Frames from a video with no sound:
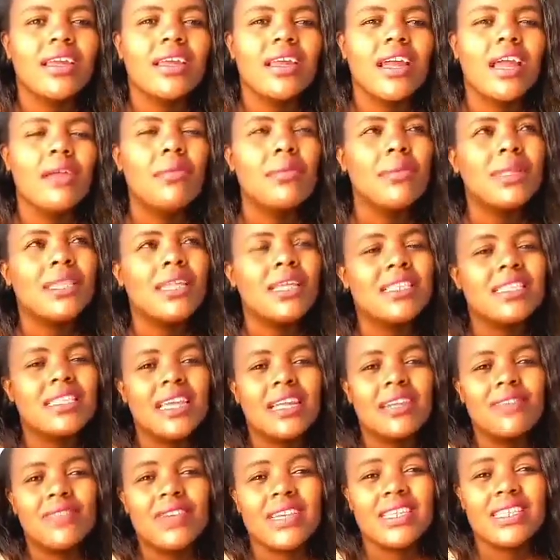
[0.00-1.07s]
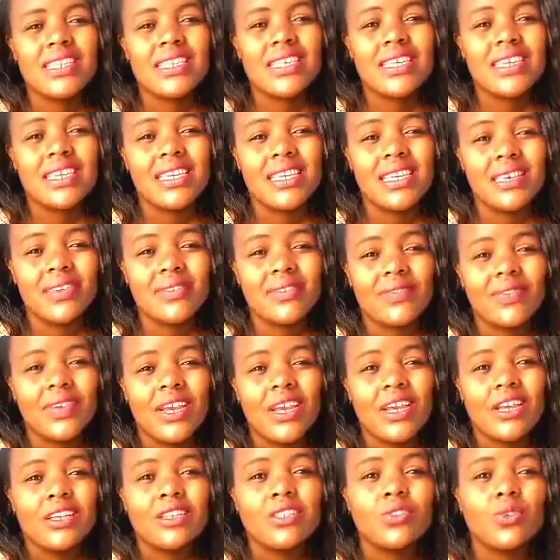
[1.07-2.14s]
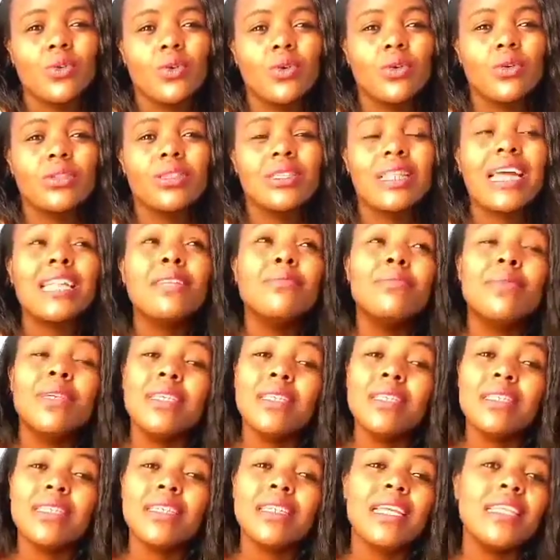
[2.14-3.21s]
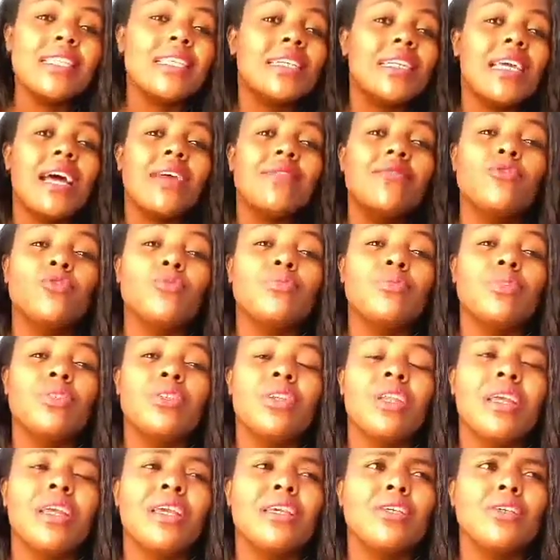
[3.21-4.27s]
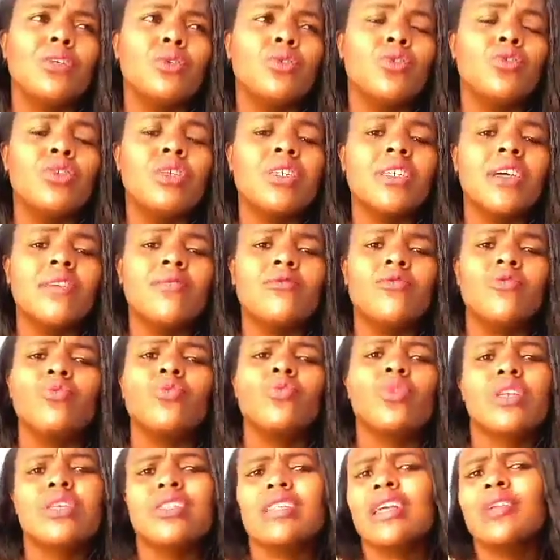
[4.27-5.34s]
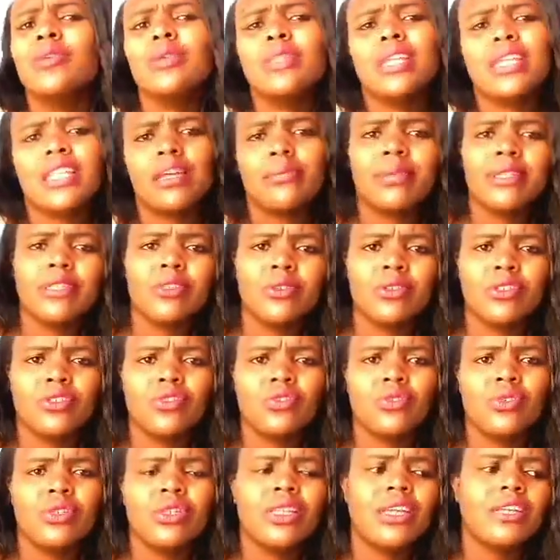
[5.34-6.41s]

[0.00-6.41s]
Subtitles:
I remember that's the advice he gave. So that means it doesn't have to be like, you don't have to do exactly what the other person is doing.